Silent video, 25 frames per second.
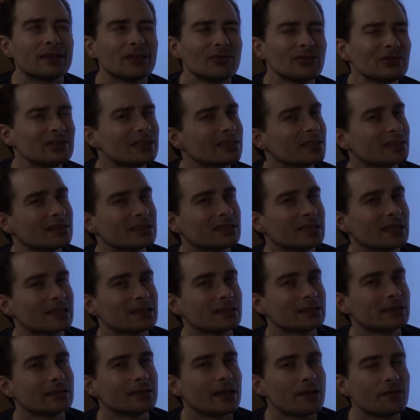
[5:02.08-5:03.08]
don't think
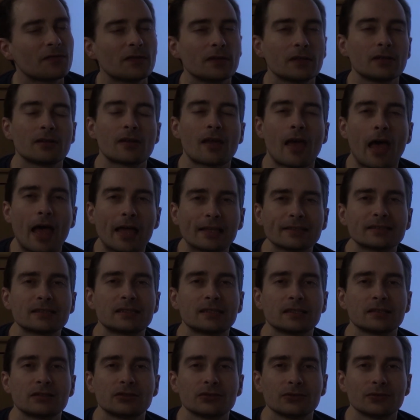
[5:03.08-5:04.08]
there's a definite
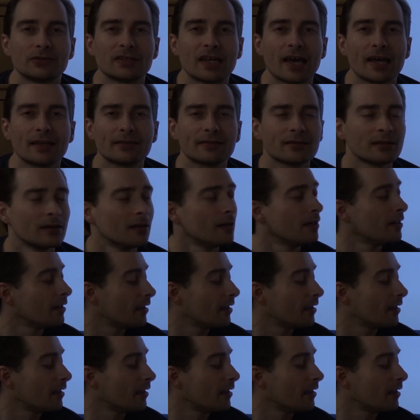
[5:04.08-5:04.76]
answer to that.